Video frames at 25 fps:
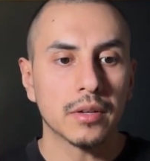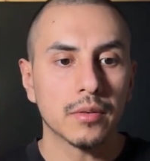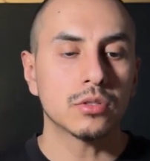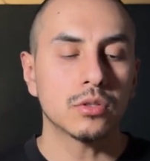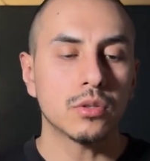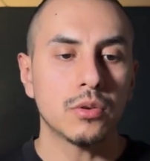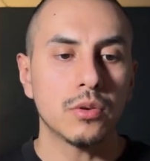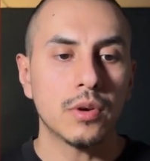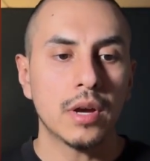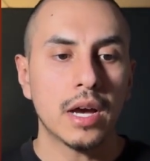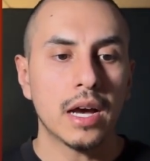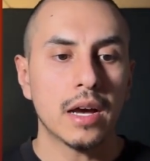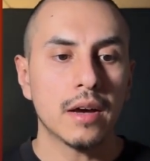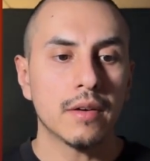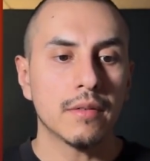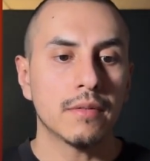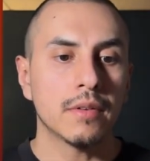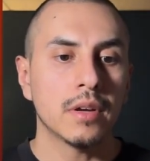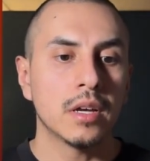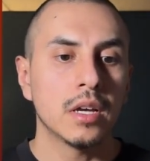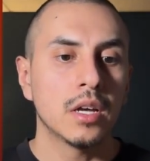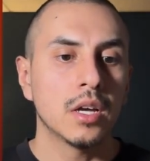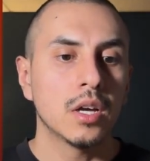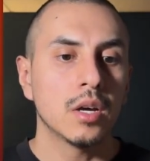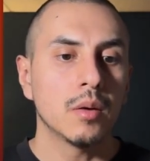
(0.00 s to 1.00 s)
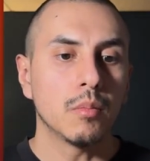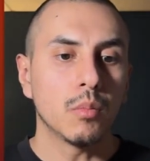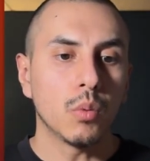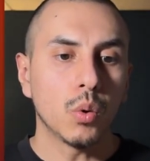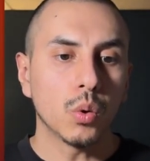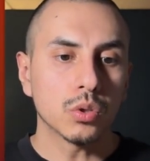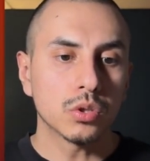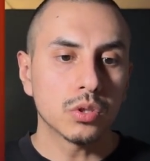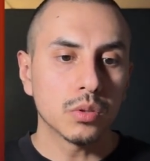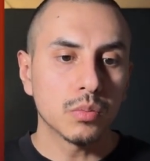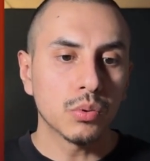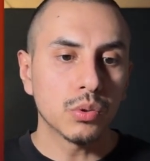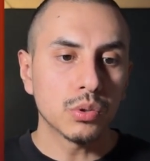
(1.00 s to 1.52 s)
So you have
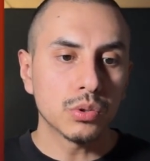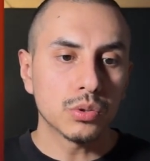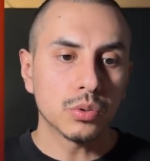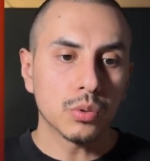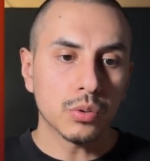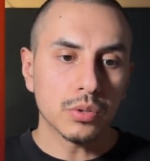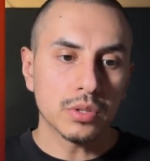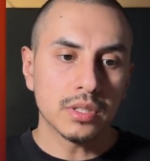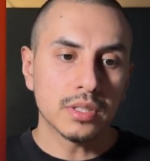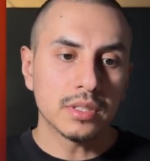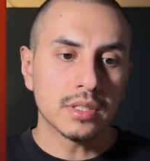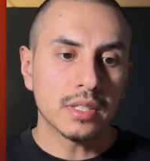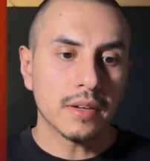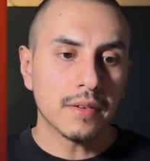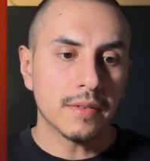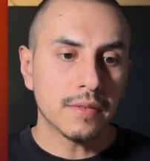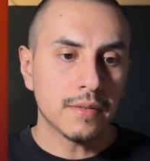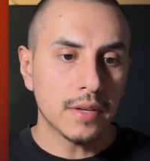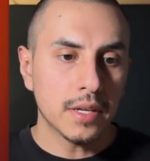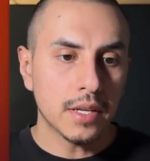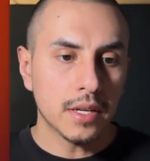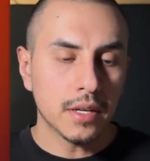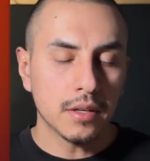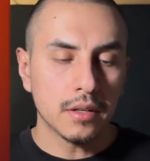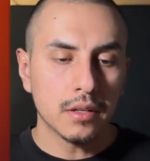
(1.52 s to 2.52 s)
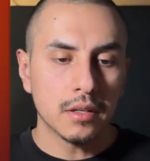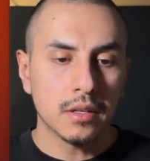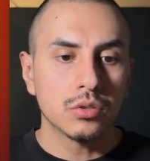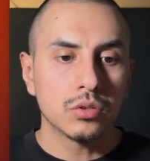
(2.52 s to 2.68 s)
multiple sources that feed it.